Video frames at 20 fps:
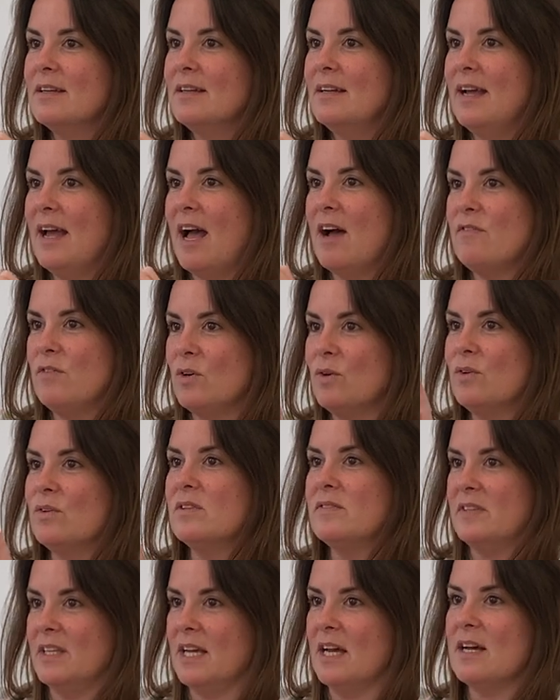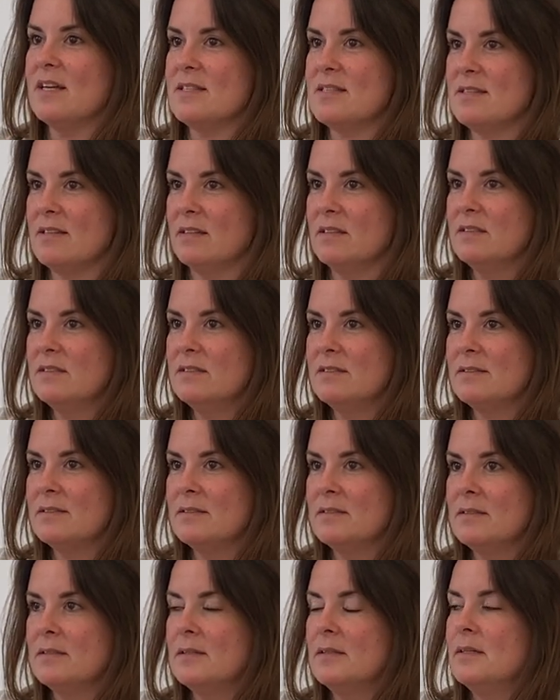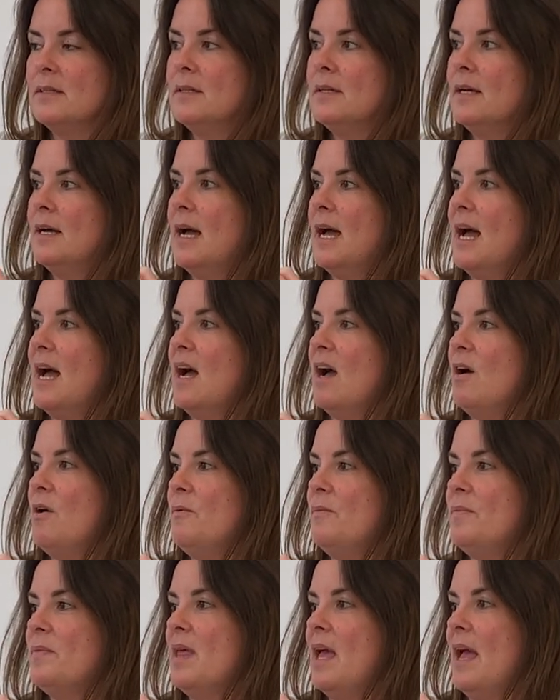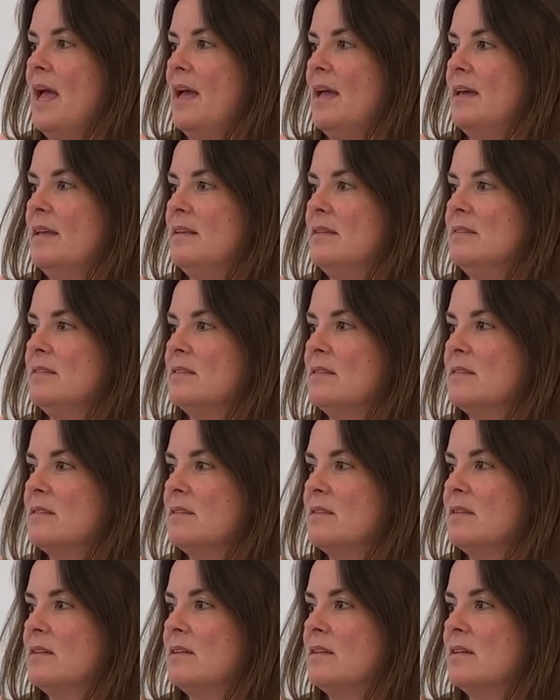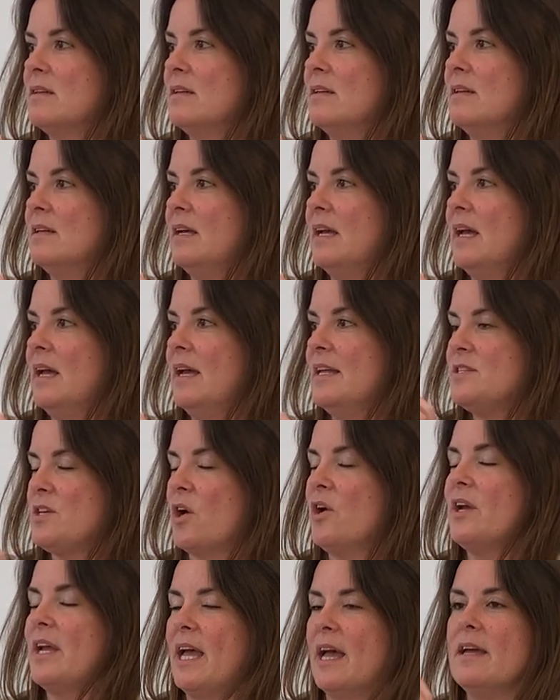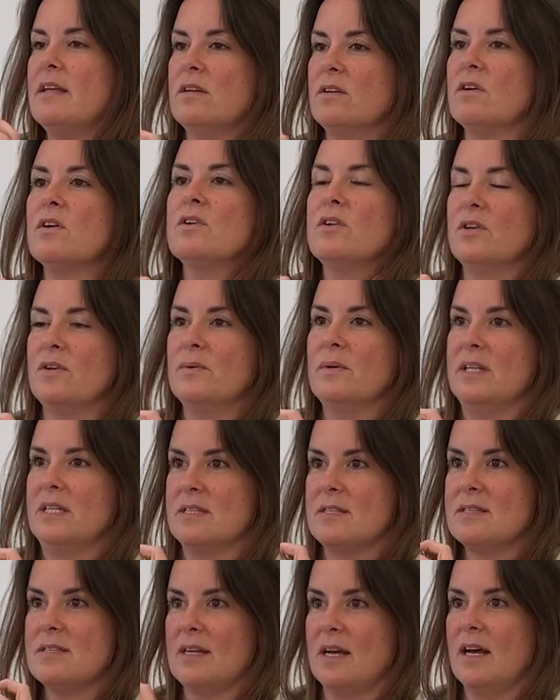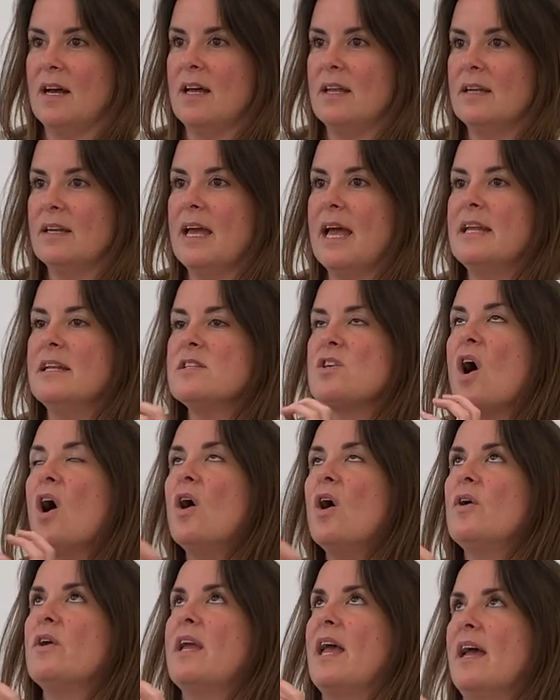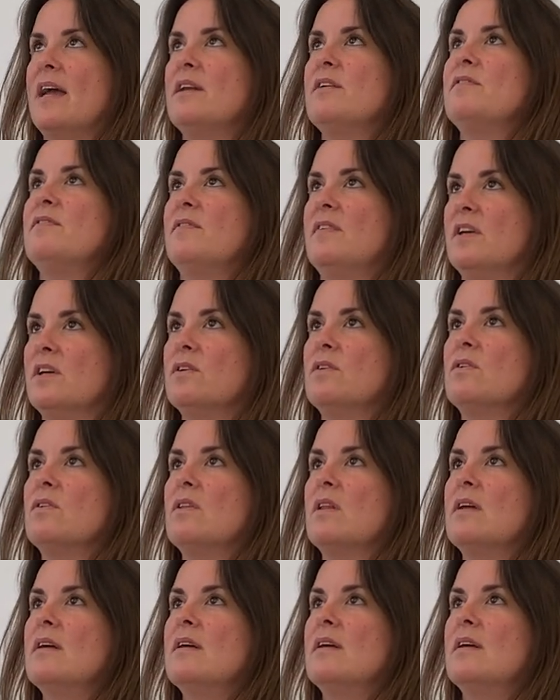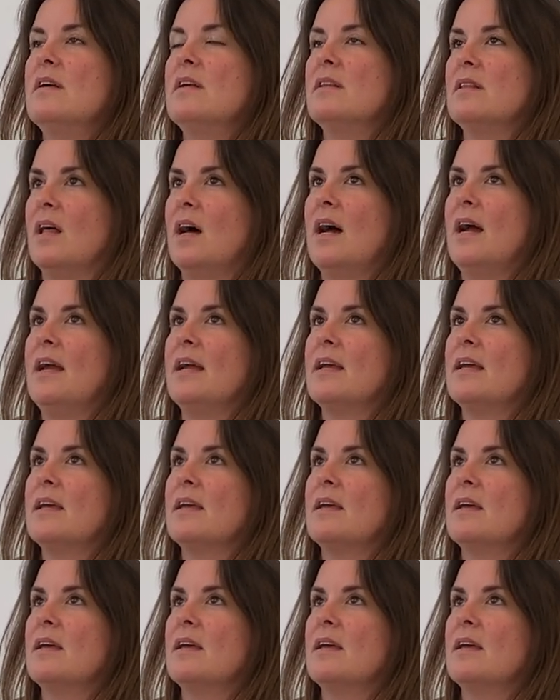have all of the answers, and it's okay to not know where to start, and it's okay to feel like